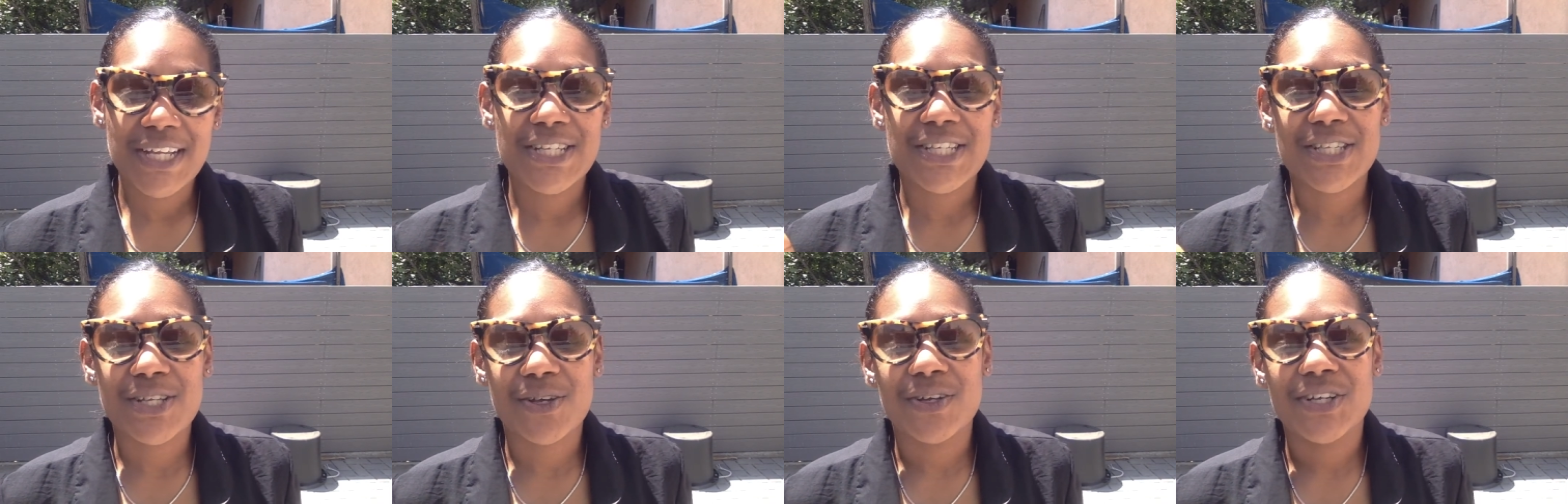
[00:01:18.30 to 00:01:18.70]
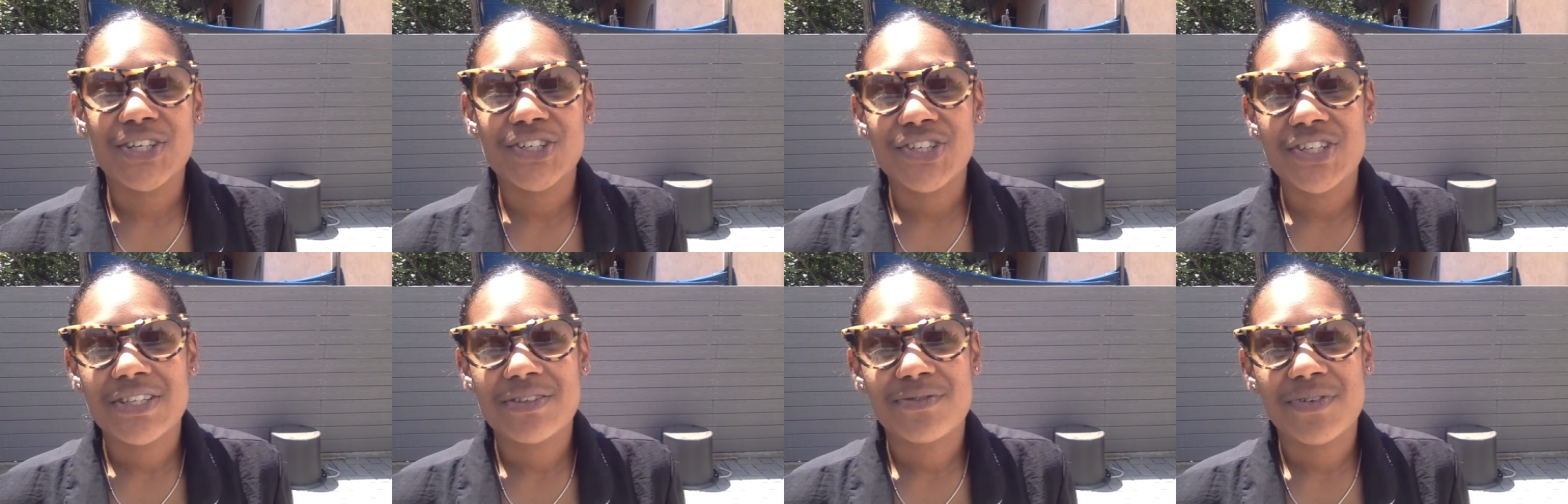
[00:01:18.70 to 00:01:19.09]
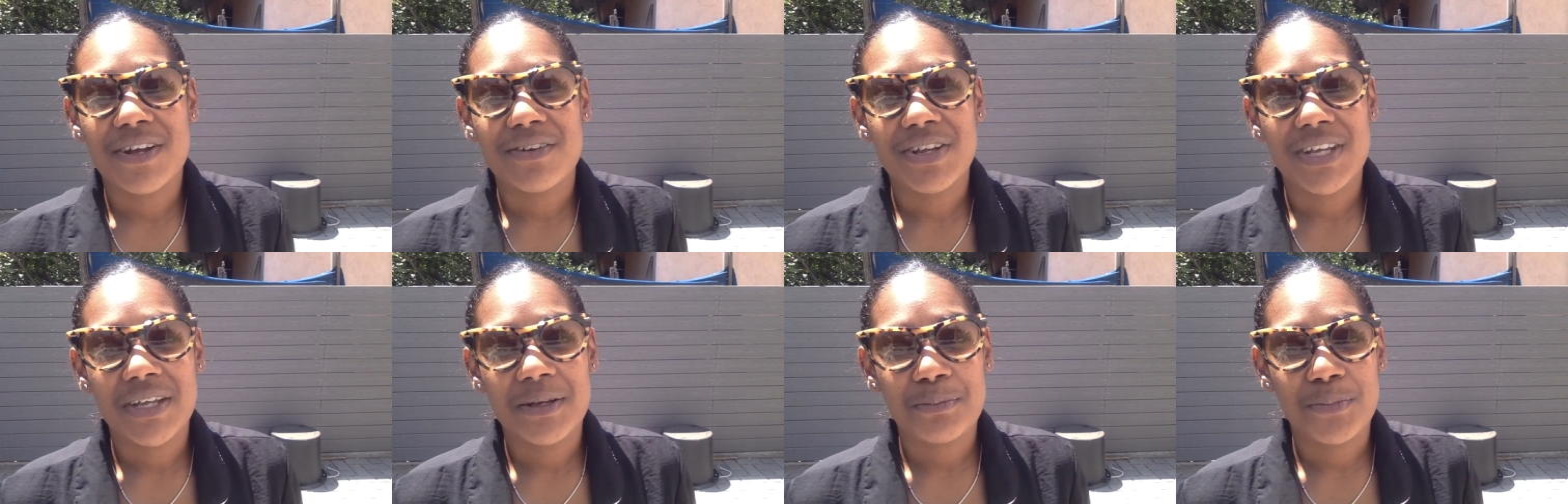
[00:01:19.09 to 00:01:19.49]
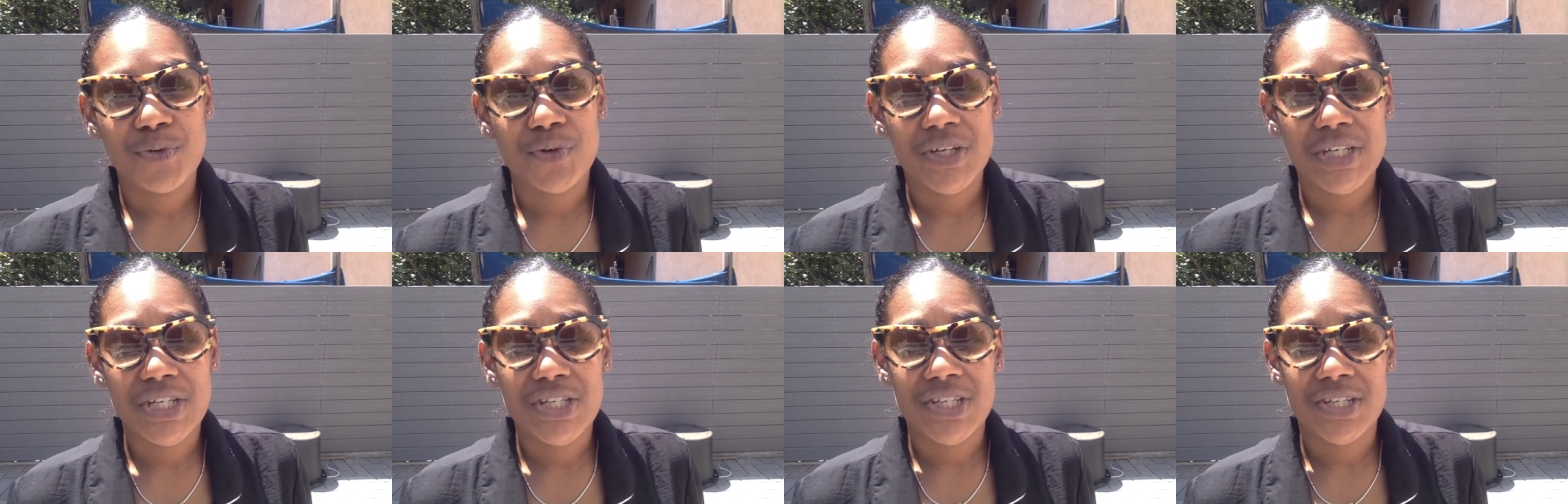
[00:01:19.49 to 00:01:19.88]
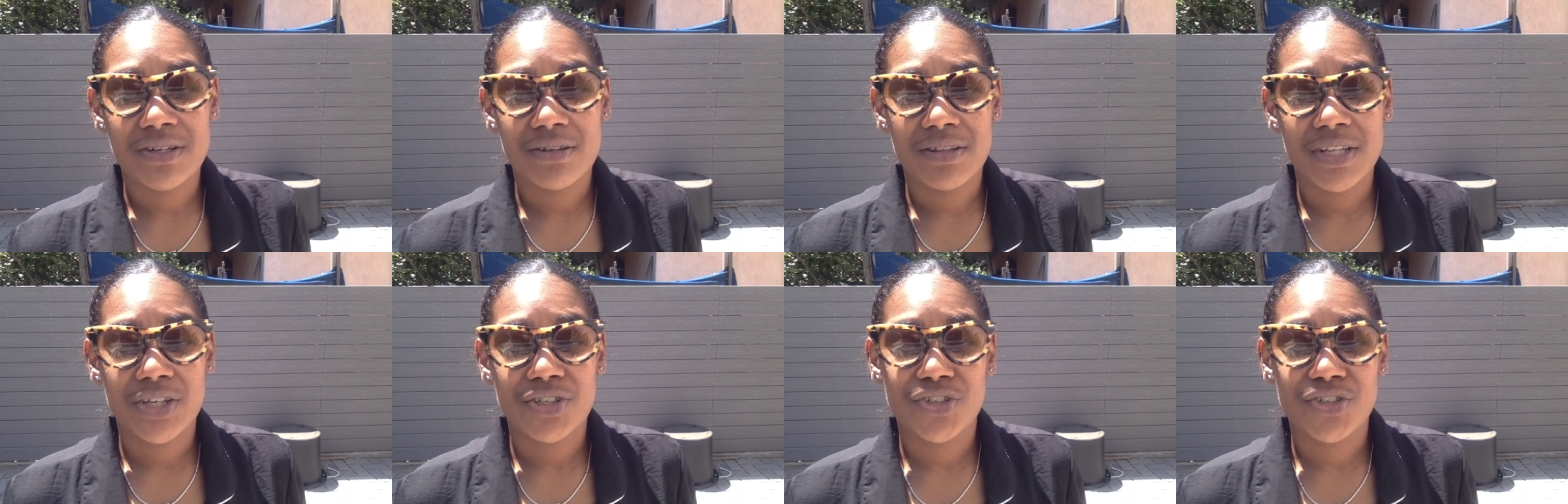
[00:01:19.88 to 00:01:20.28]
So it's just very important to
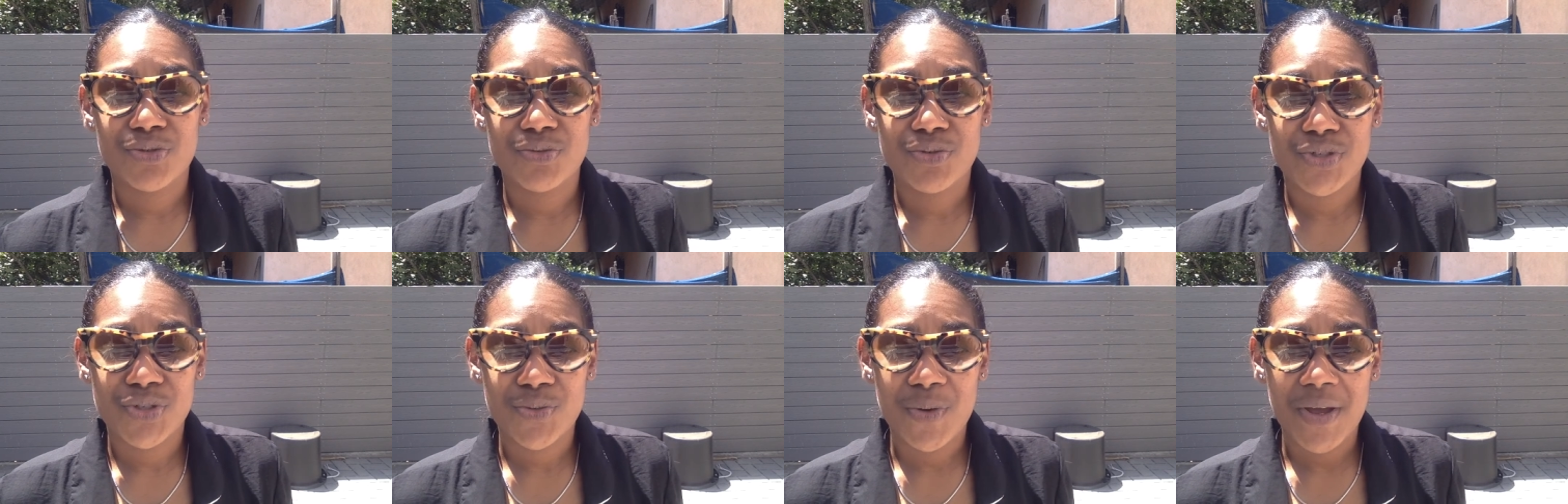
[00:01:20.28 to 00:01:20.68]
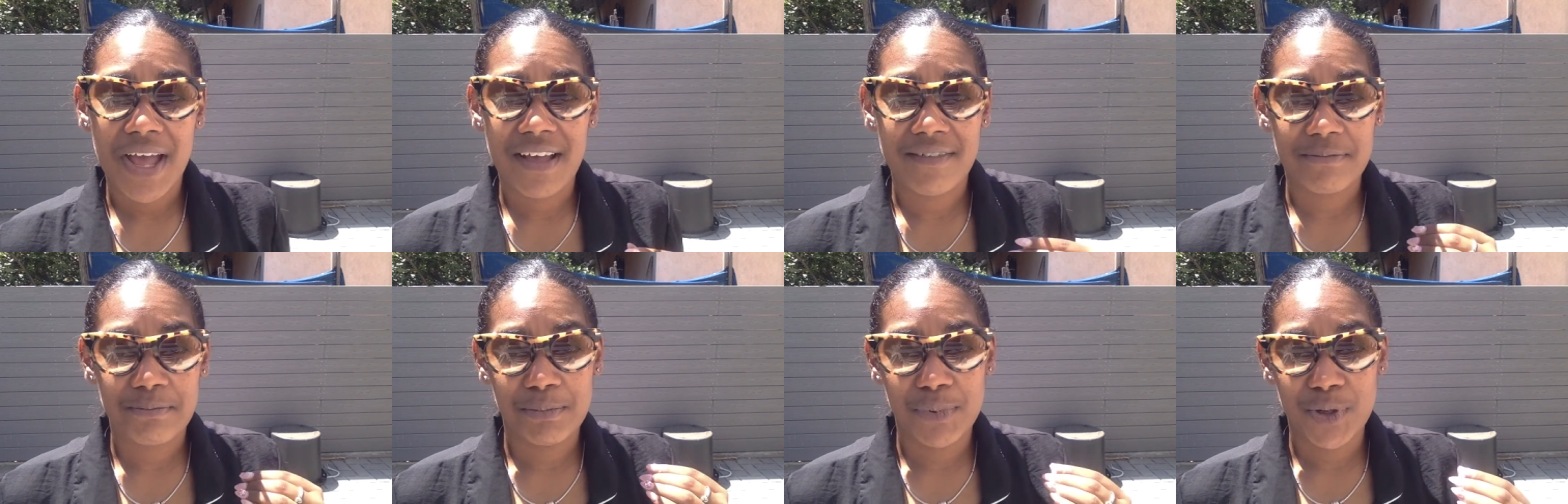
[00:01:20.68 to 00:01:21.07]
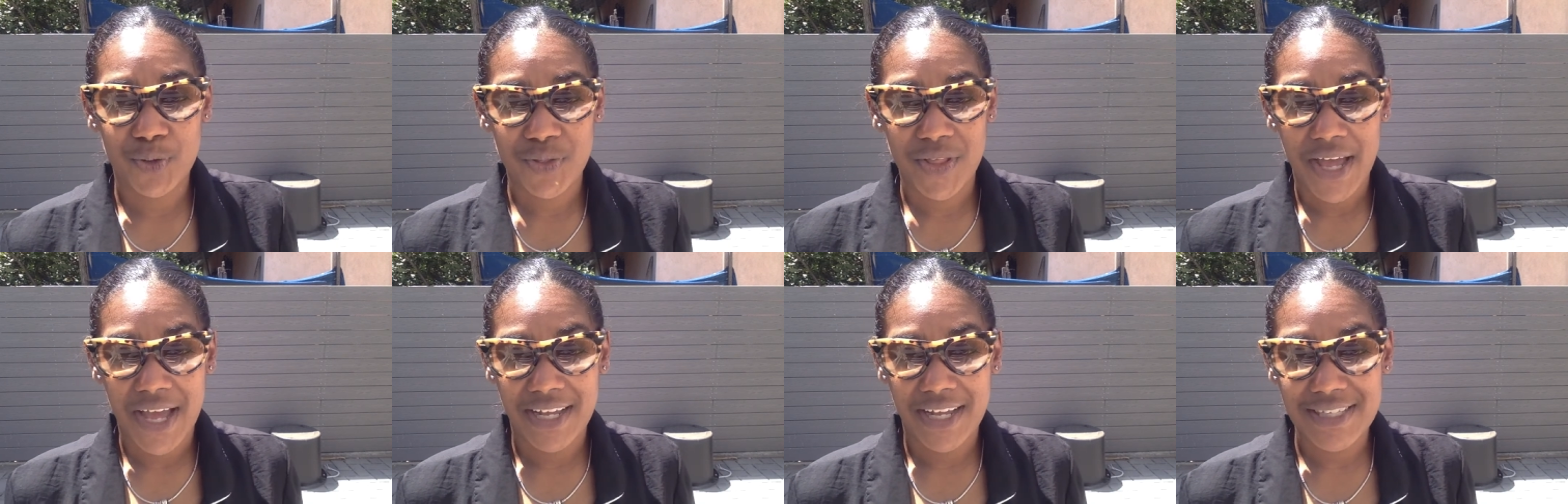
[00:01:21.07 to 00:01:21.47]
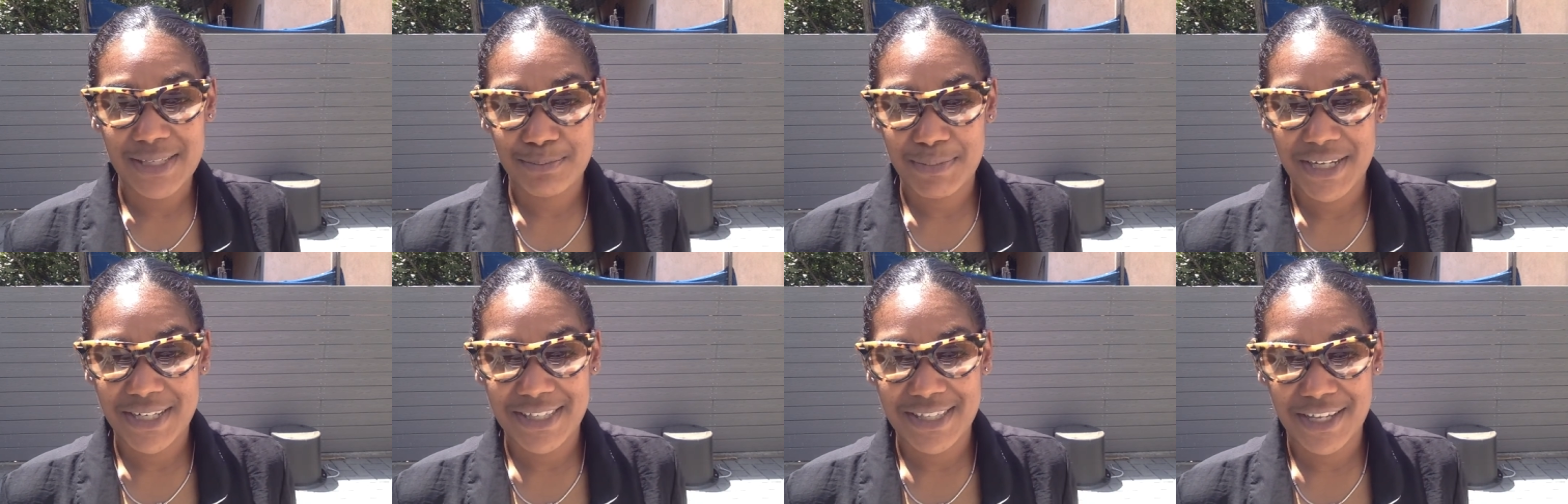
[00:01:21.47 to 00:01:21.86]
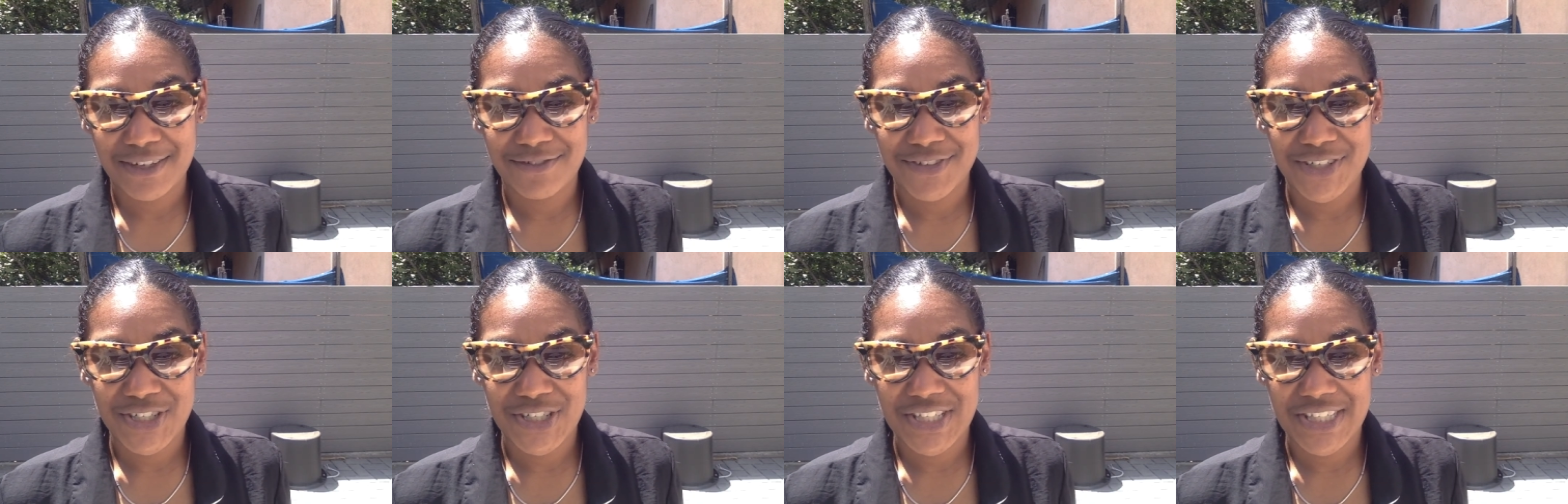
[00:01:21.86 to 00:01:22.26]
know that you do have both aspects
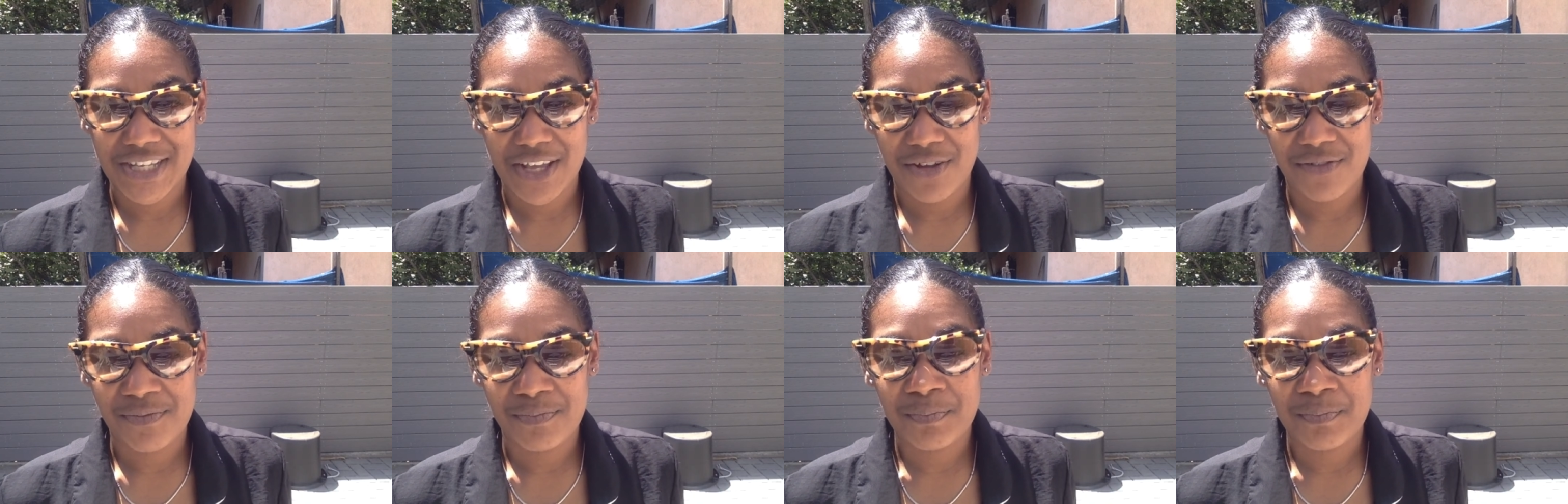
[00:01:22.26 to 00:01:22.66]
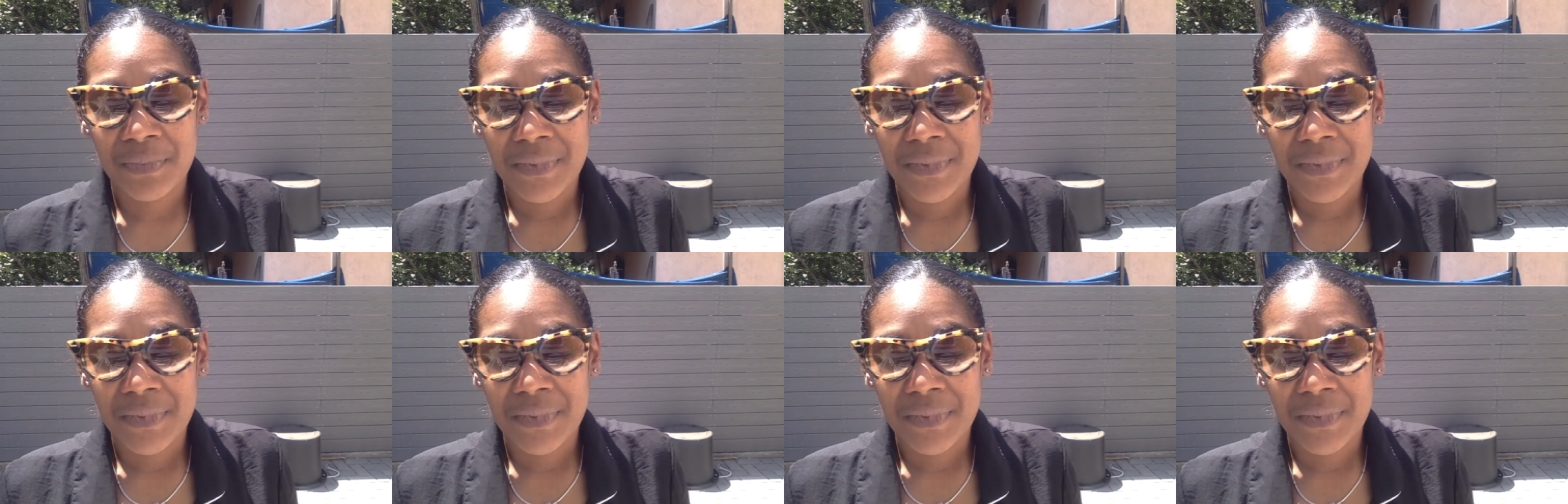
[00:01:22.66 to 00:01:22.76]
of yourself,